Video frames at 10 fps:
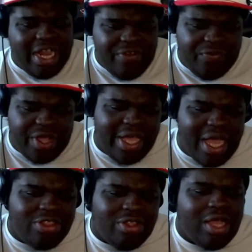kind of freaking
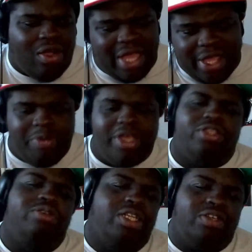out. They're like, okay, you're being
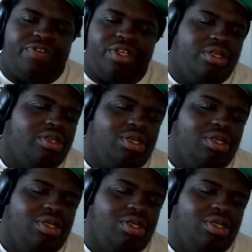too much of a